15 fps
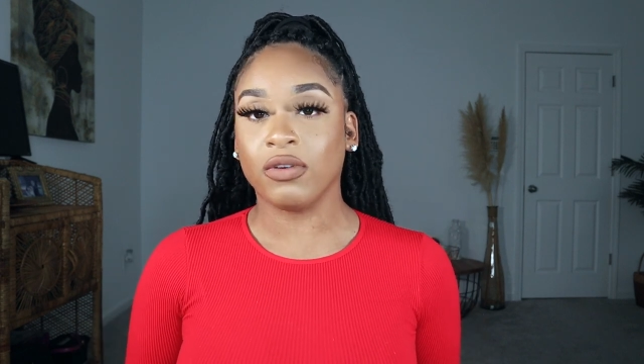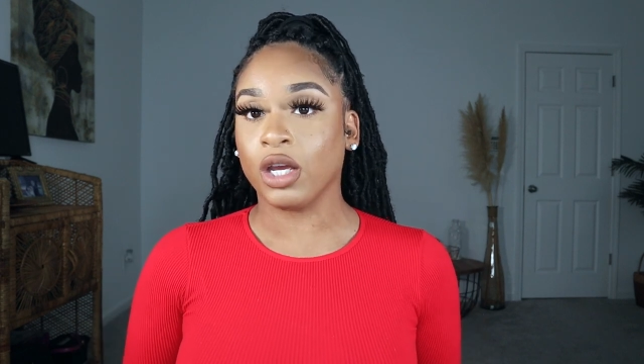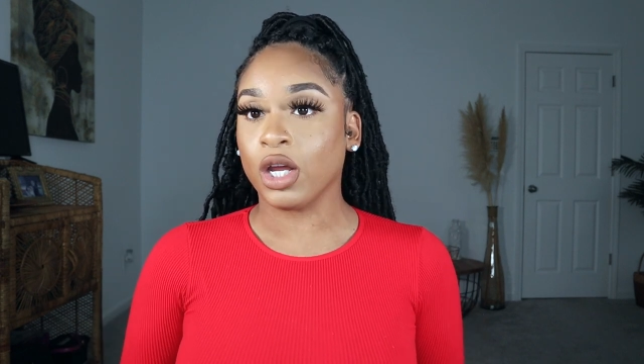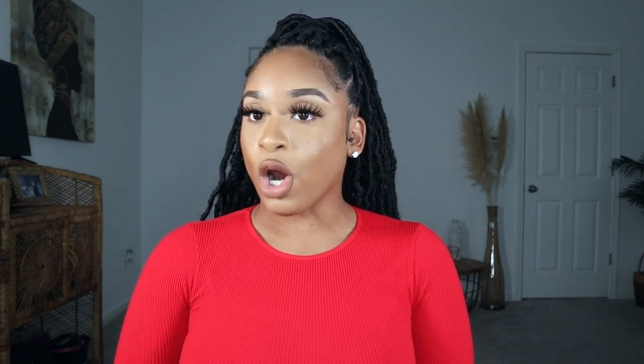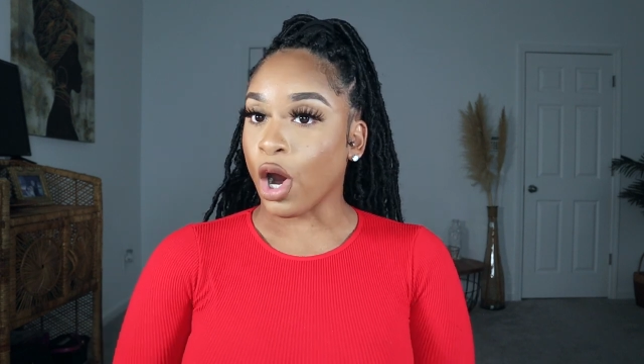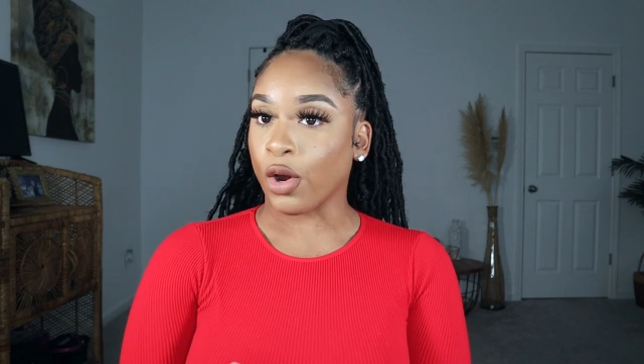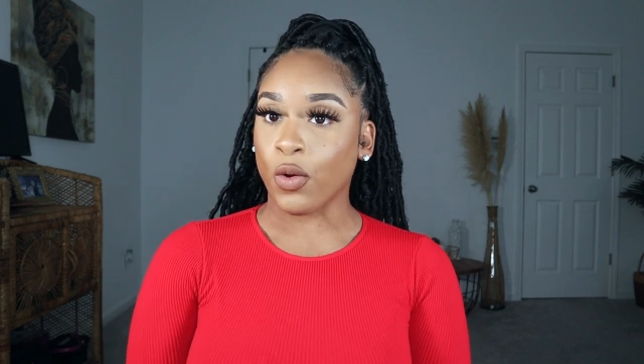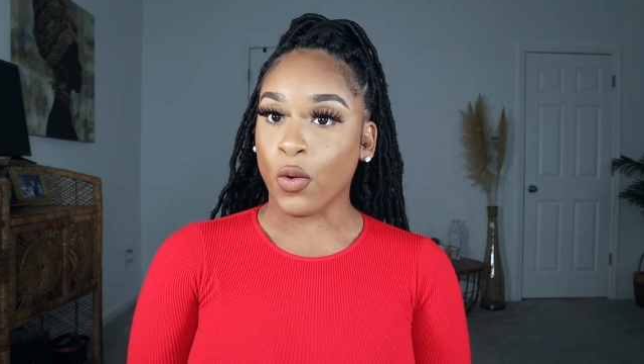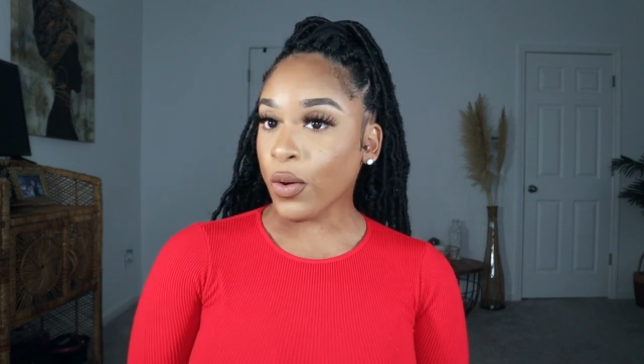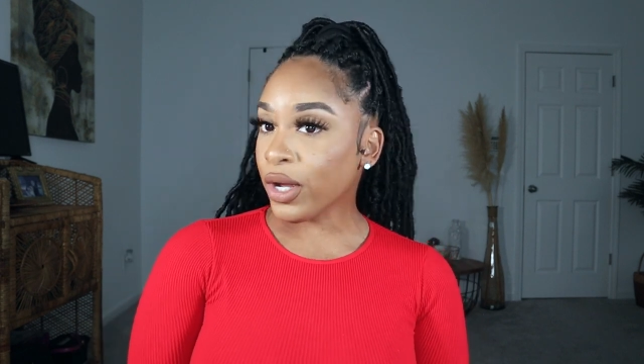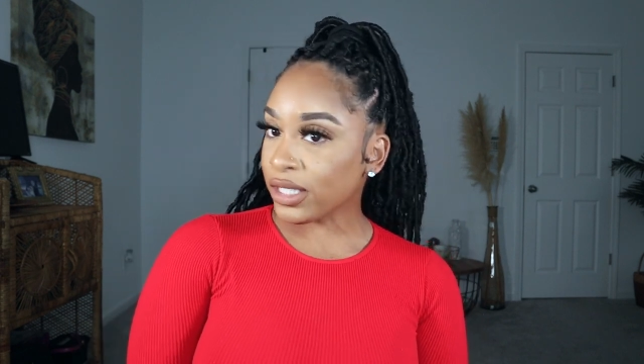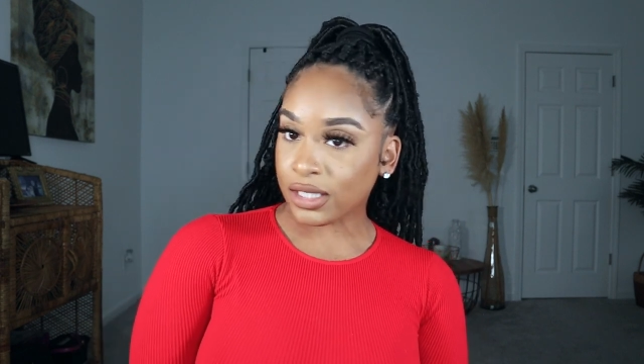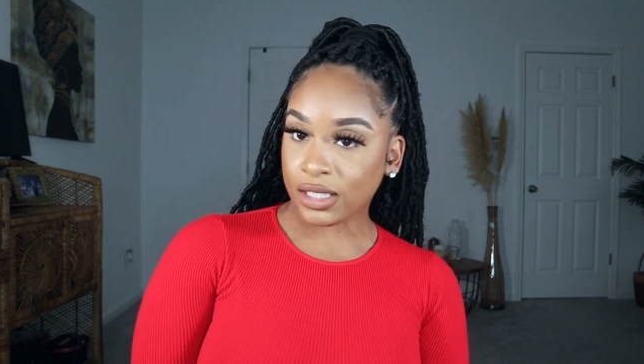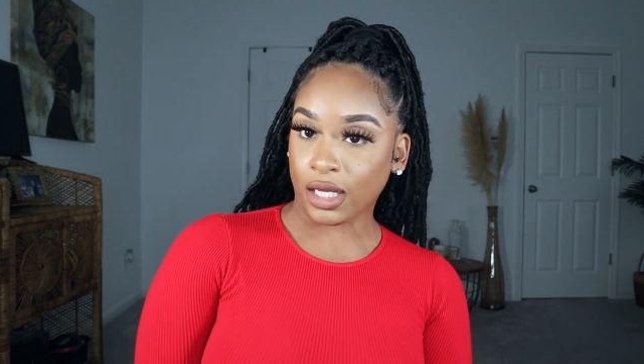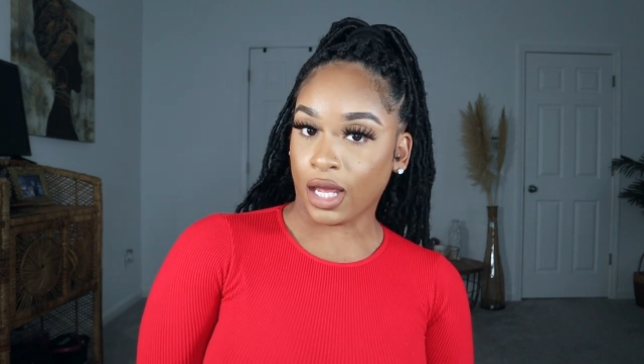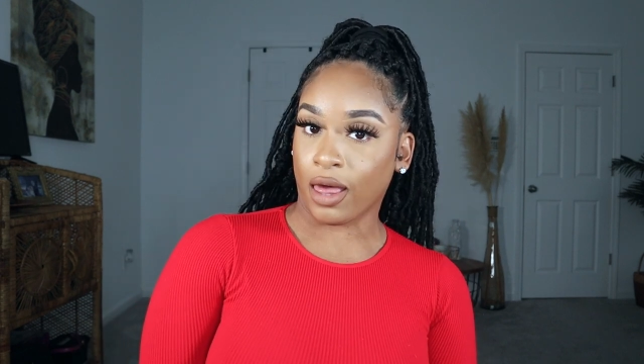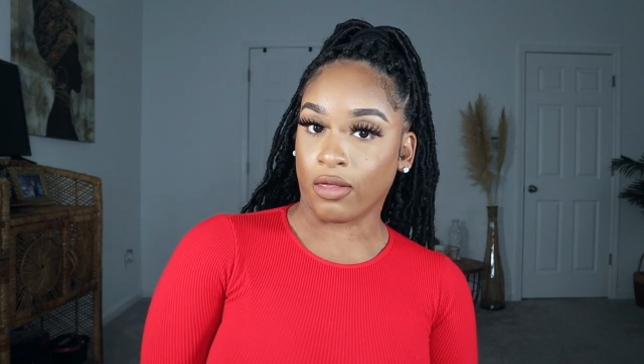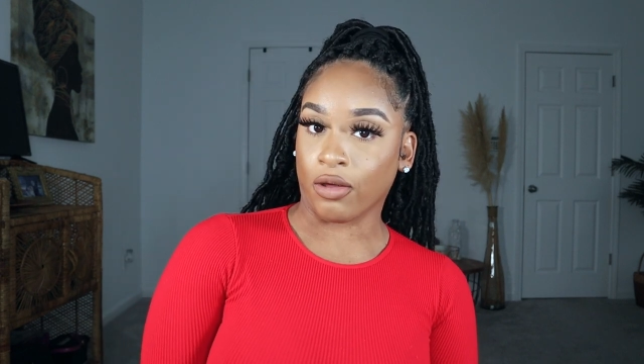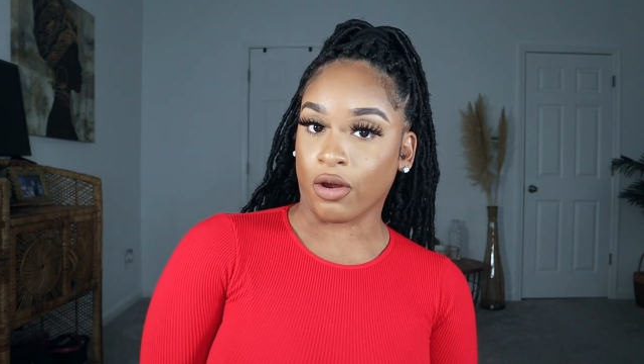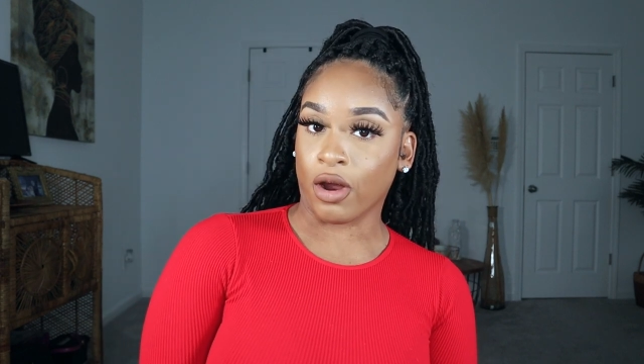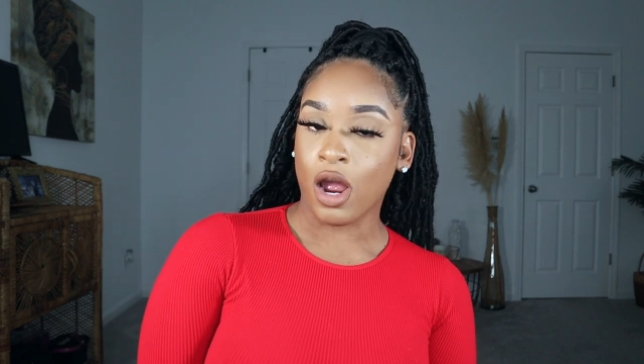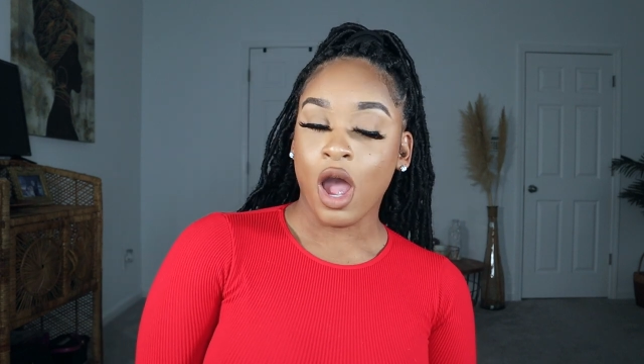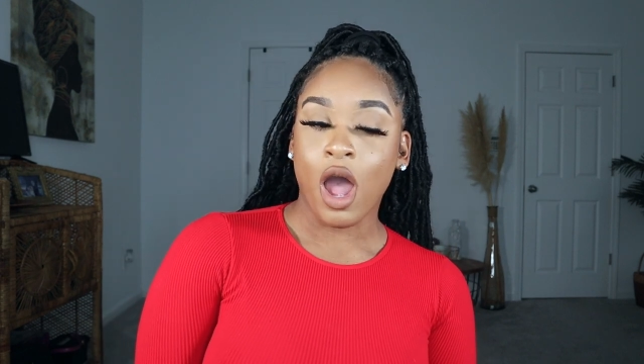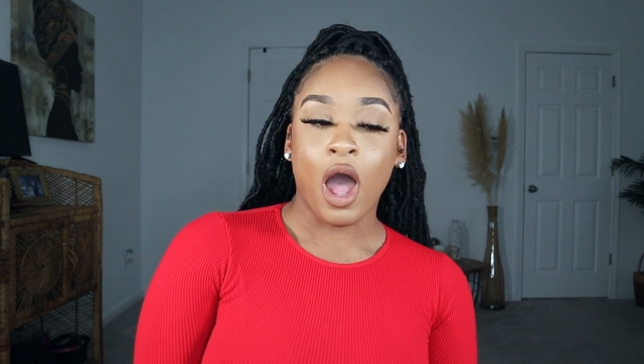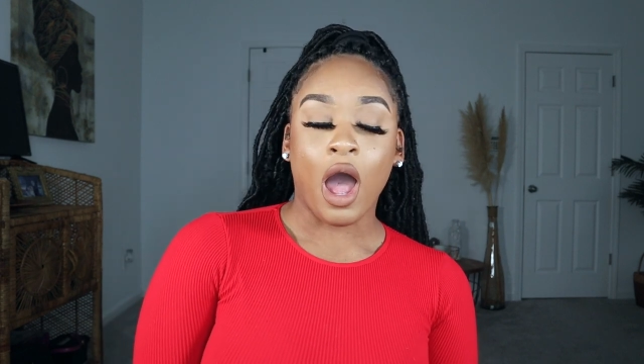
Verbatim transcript: even get our coins together